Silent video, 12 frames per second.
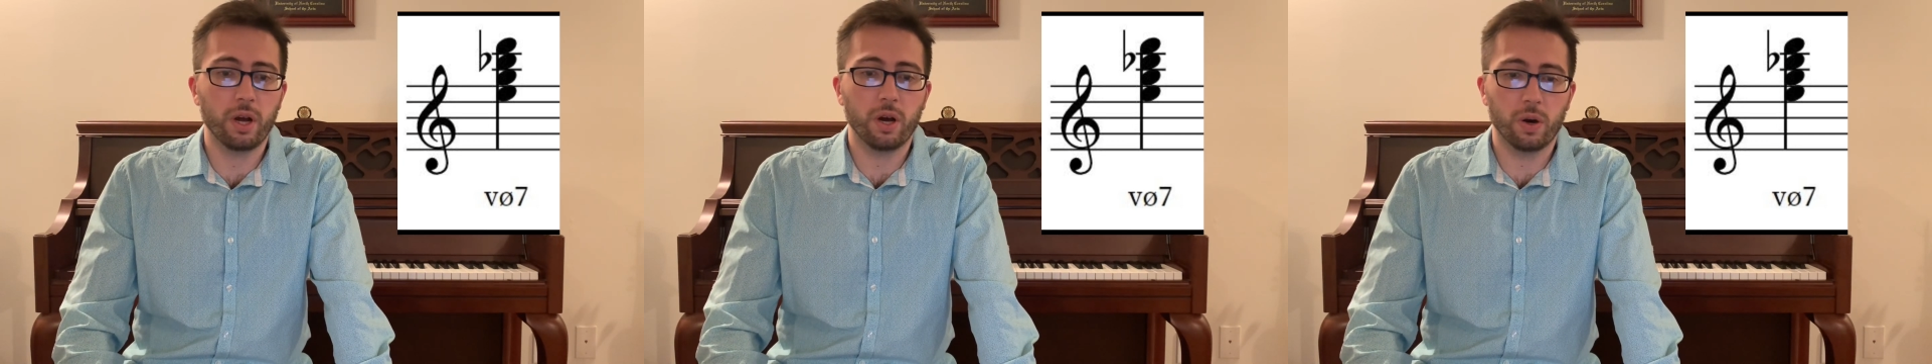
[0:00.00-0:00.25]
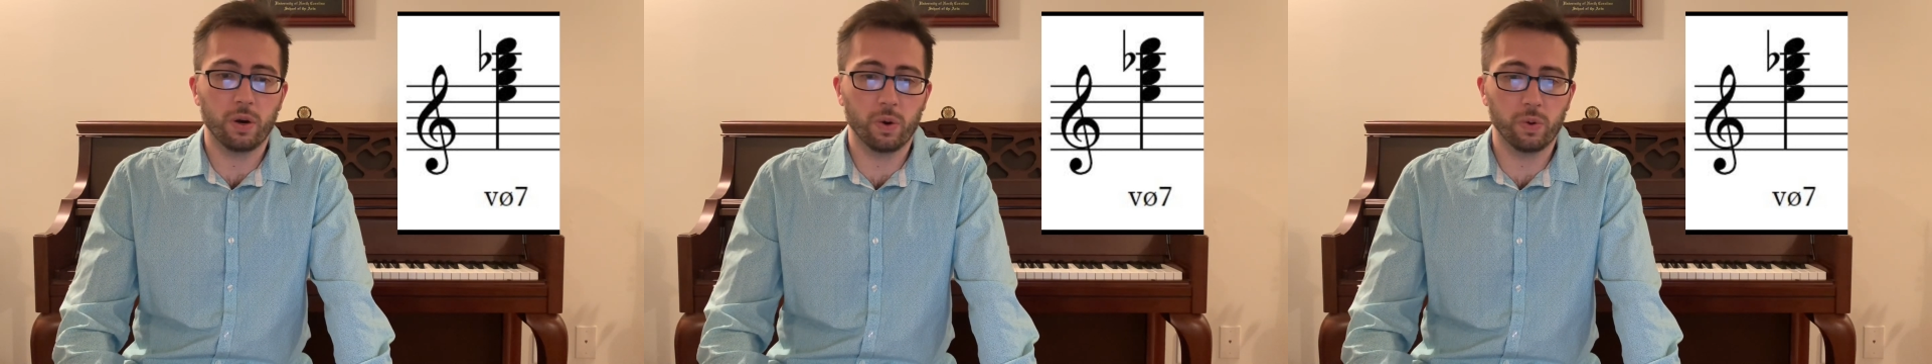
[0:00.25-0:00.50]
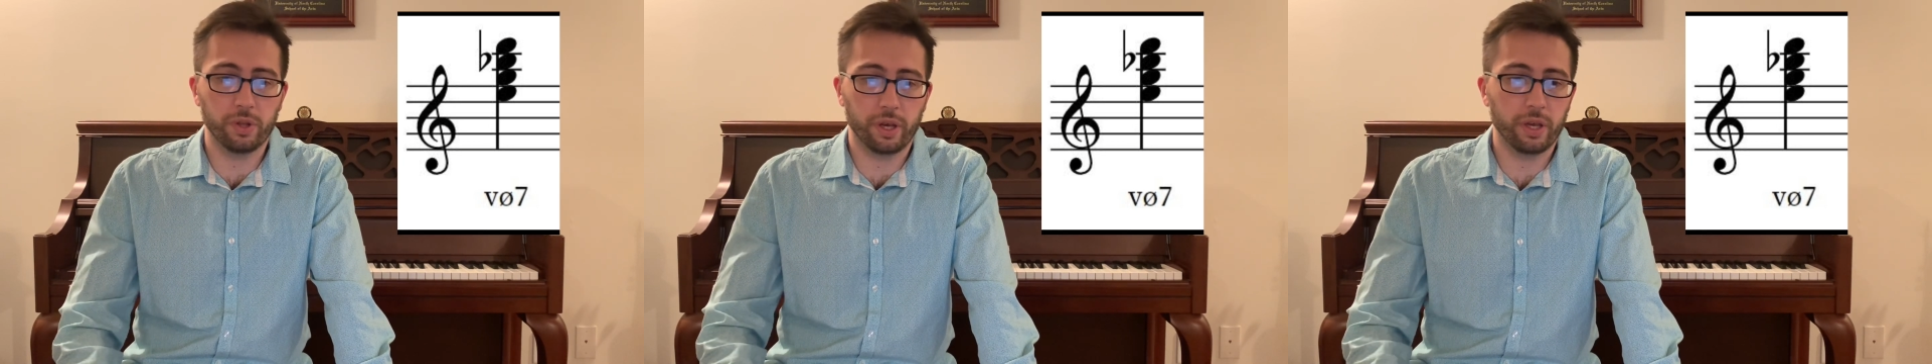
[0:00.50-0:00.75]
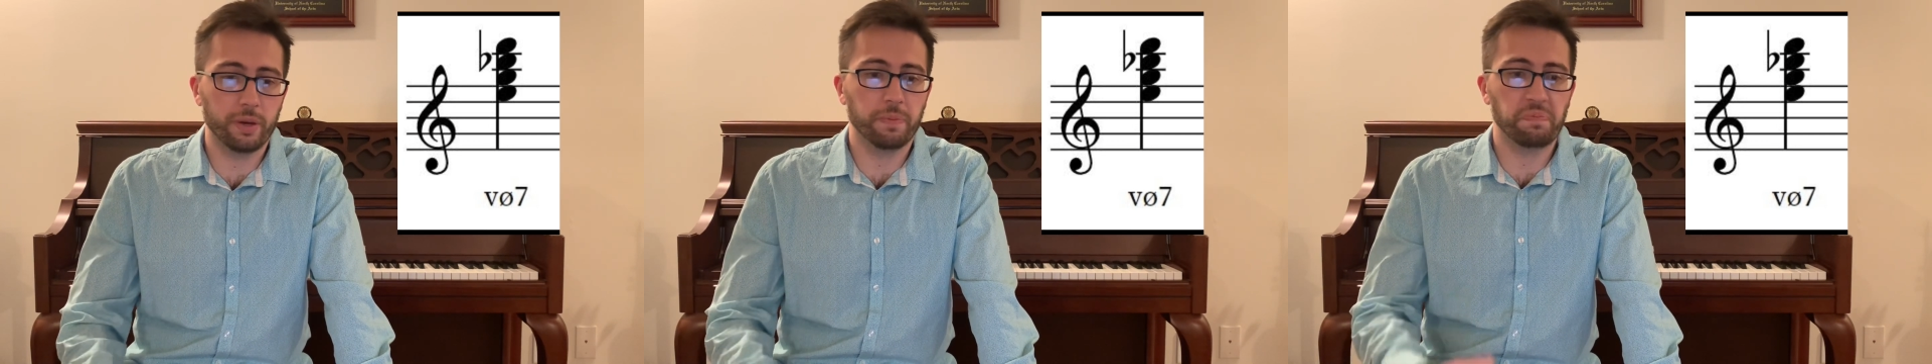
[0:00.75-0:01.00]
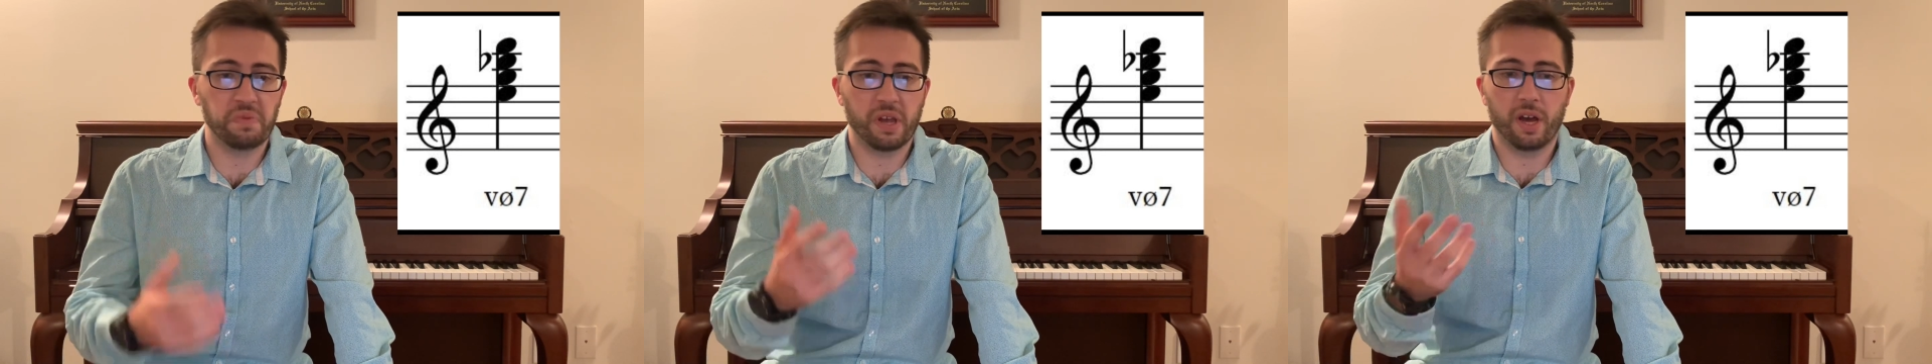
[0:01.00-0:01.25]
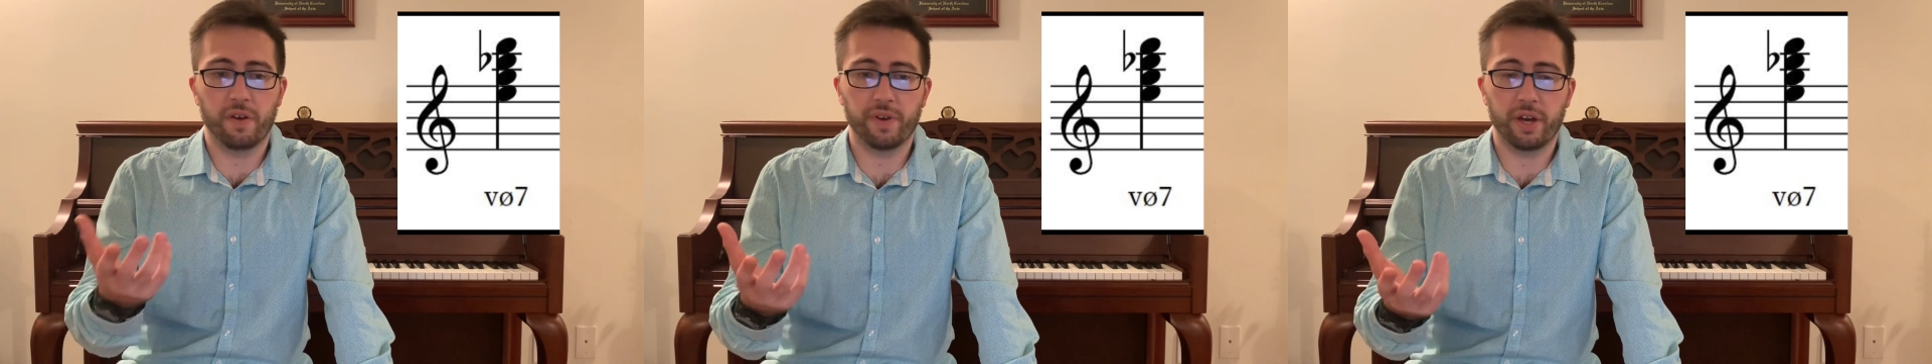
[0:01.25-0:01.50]
Only I've
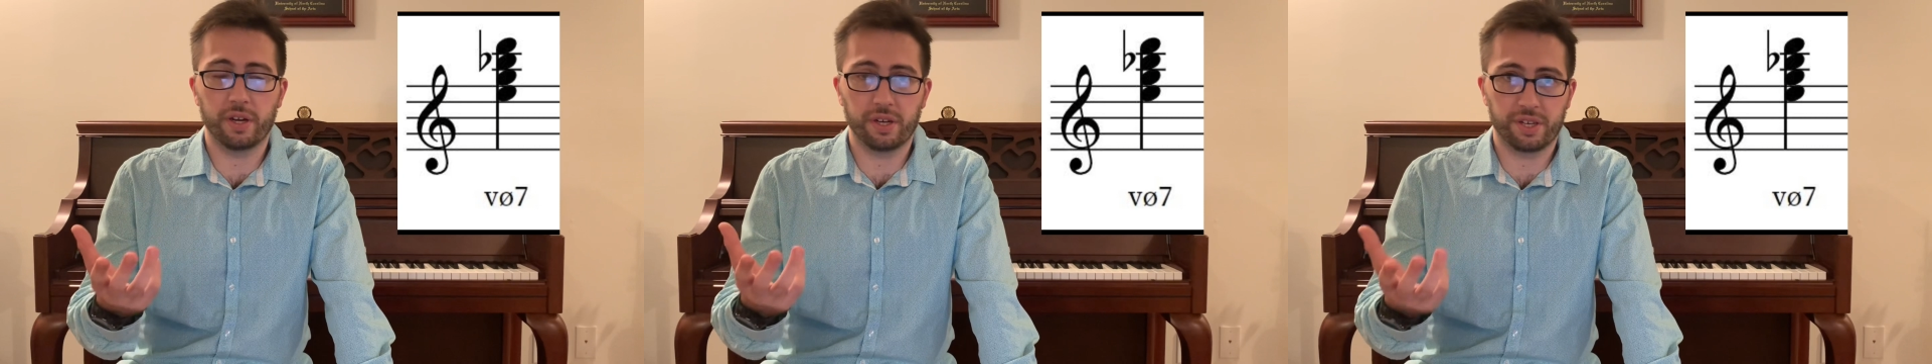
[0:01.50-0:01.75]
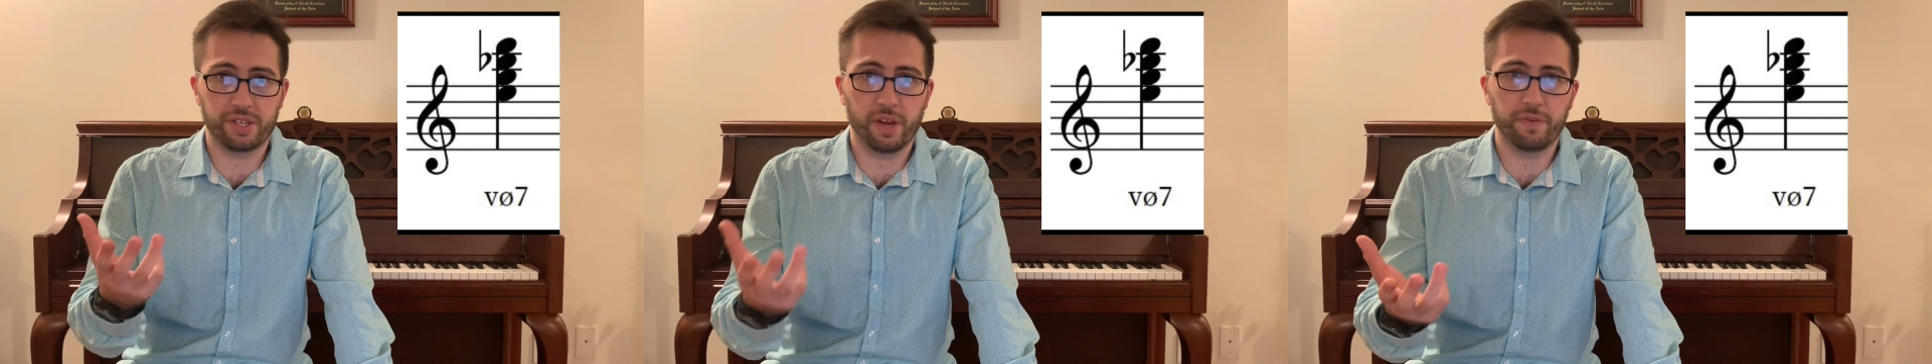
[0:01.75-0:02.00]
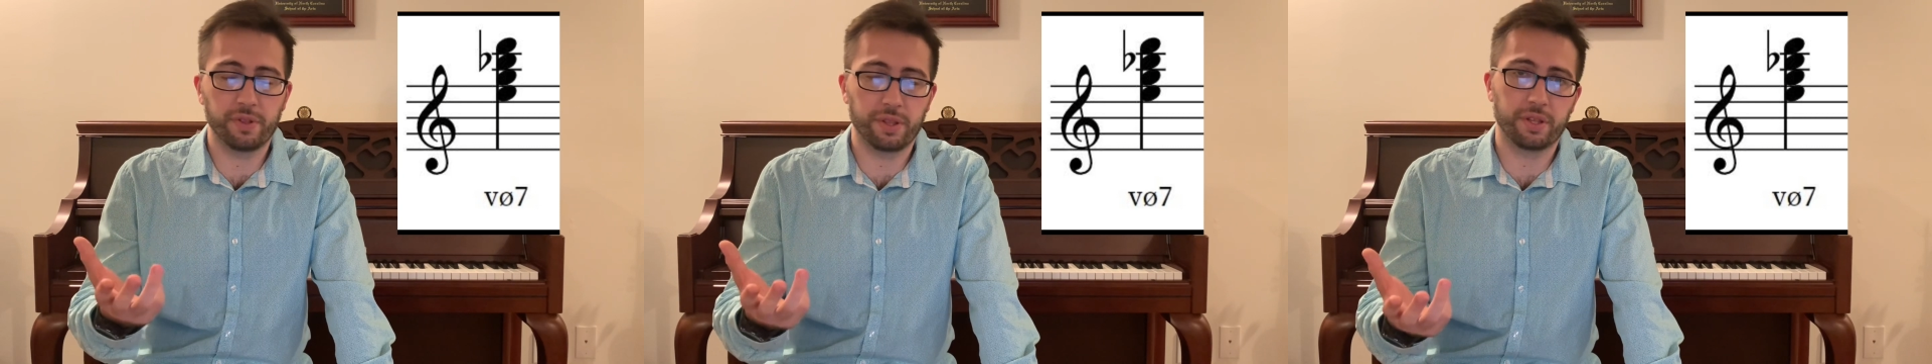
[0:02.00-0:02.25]
added a 7th to